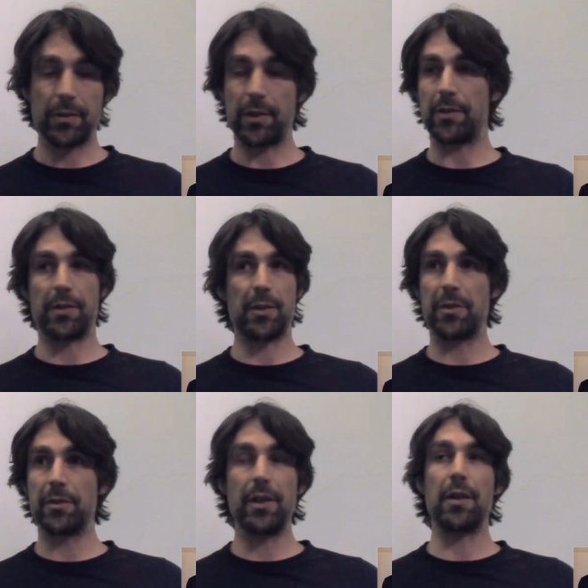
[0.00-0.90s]
So
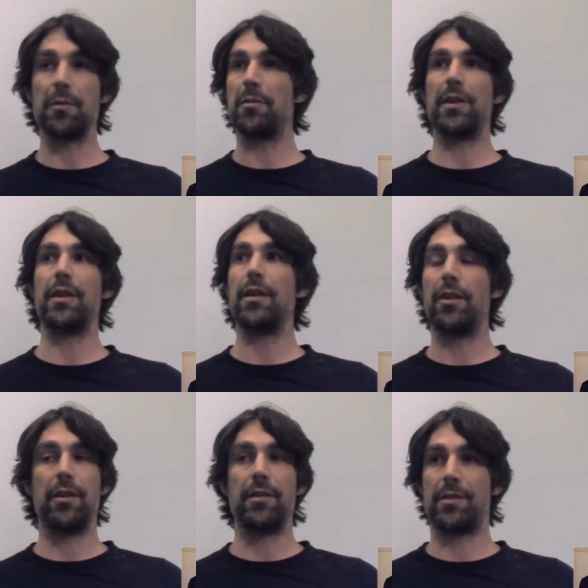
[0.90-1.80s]
someone,
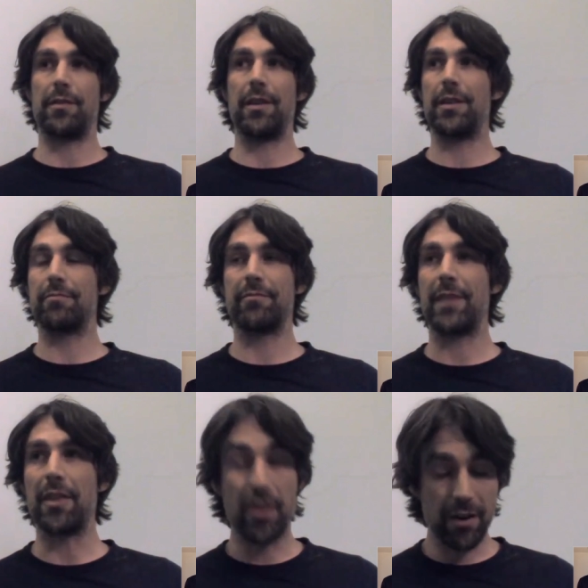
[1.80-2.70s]
so
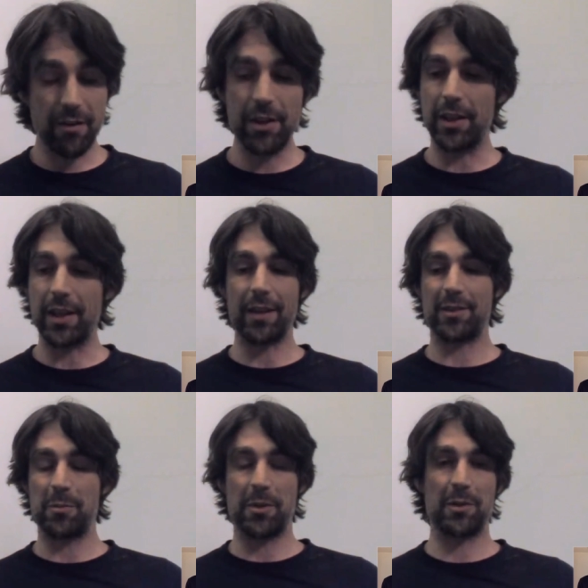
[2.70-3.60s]
in theory, you could
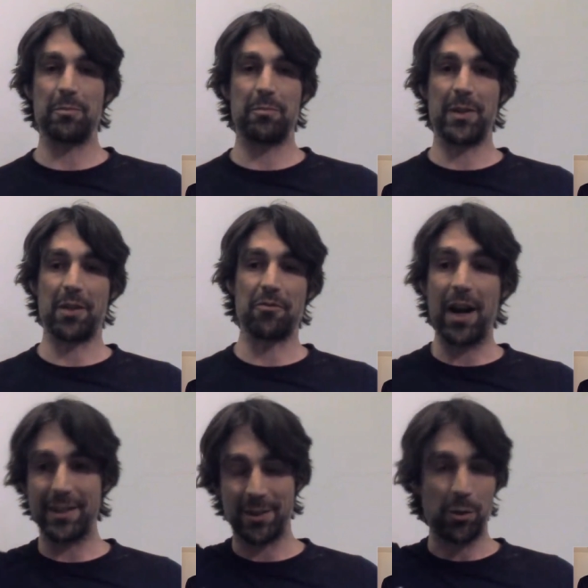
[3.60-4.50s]
get someone,
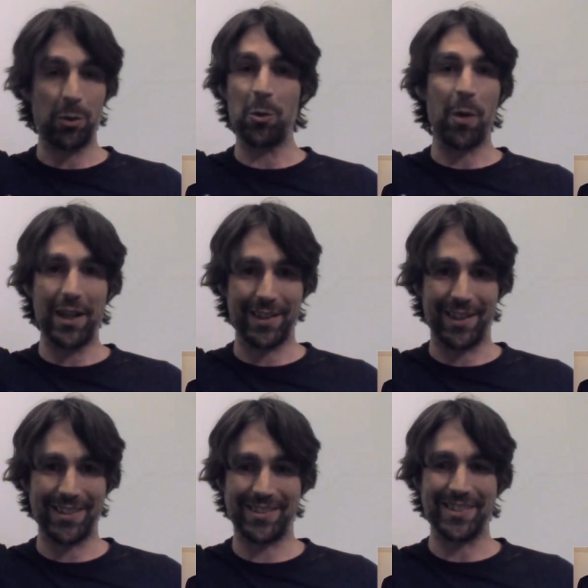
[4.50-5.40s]
ranked in all weight
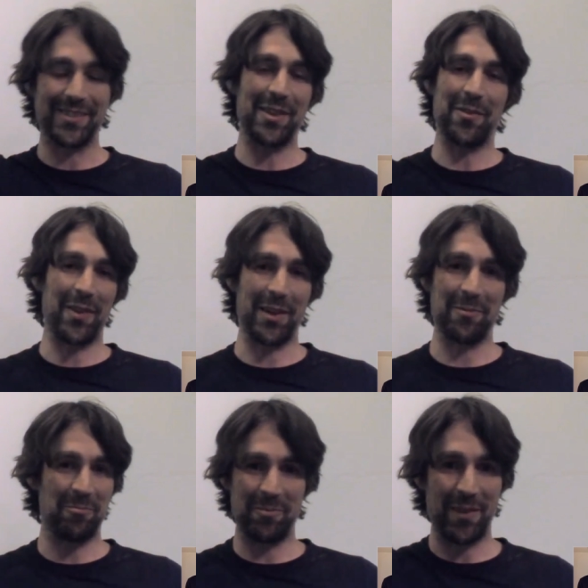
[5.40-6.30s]
classes if
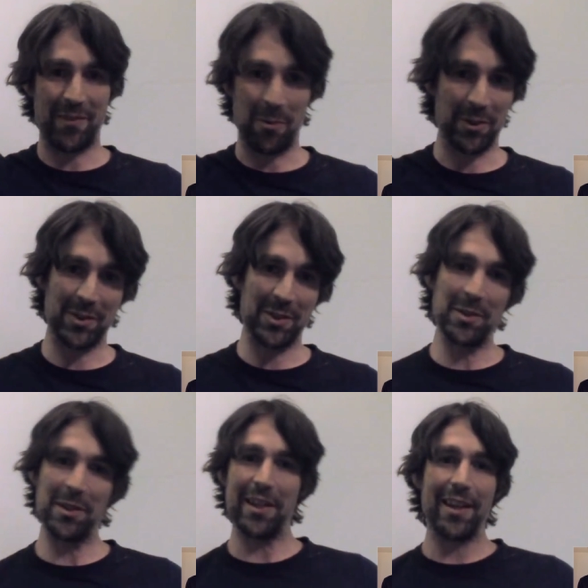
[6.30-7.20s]
they want
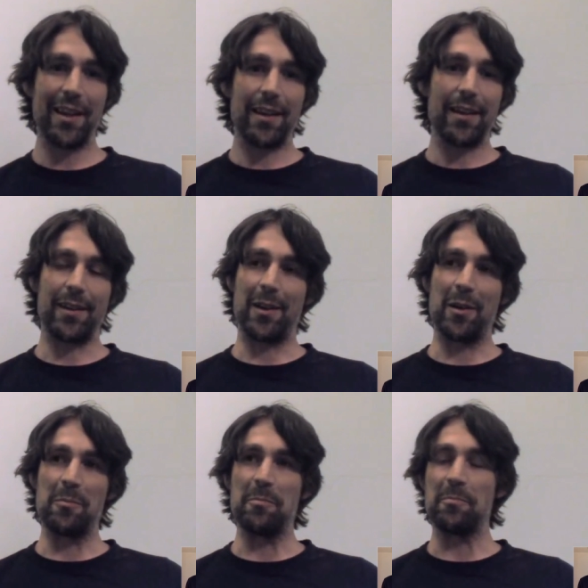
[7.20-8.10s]
to.
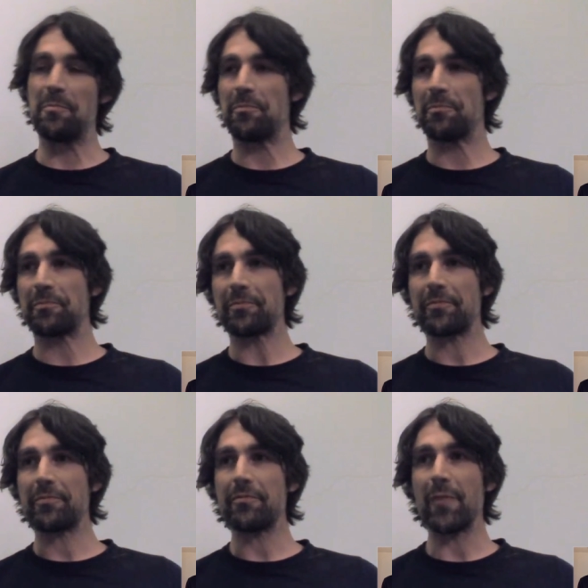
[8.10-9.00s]

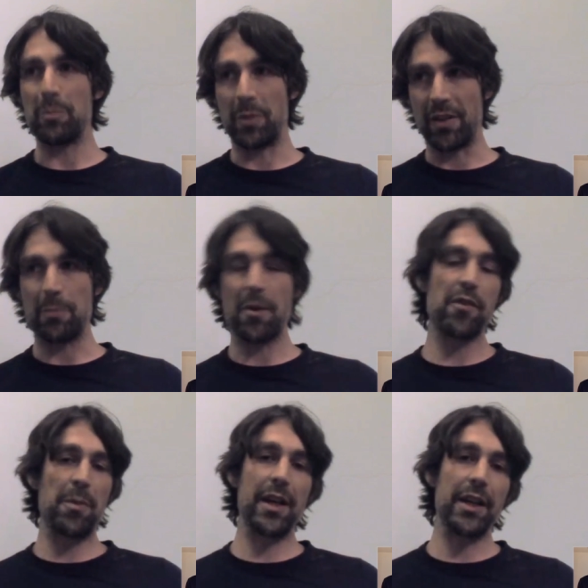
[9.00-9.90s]
But on their
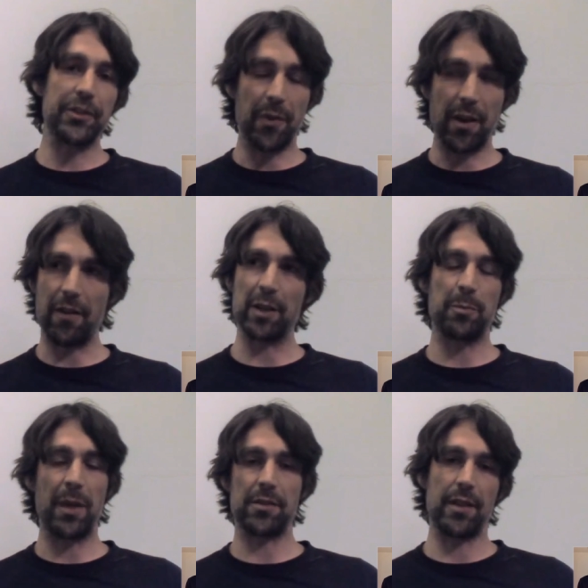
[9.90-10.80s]
profile page, they're
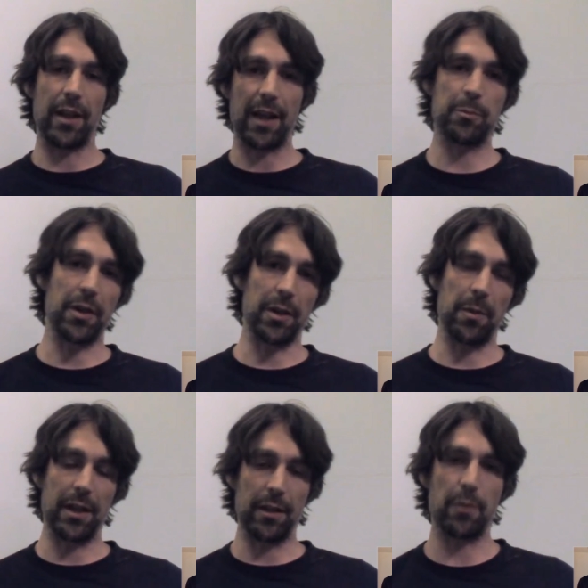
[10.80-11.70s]
ranked based on their last body
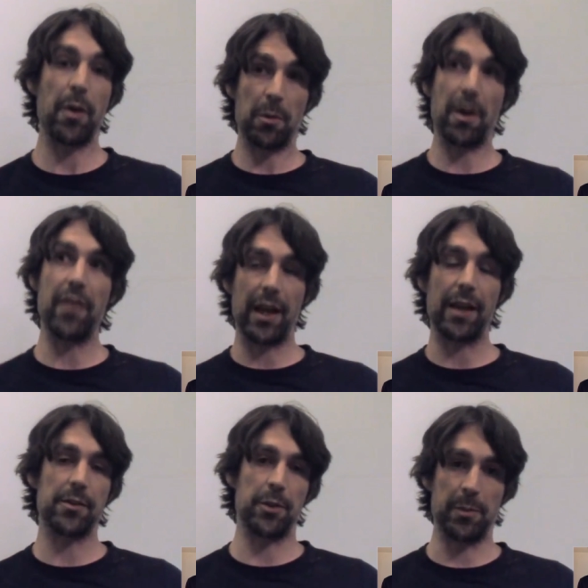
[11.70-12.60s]
weight, the body weight of their
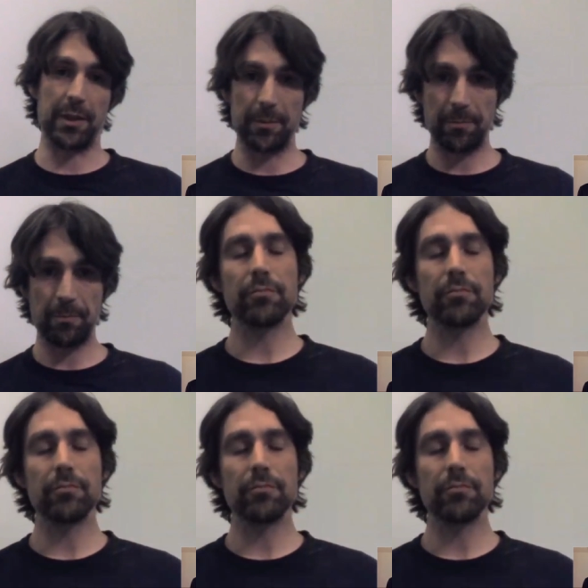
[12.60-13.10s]
last tournament.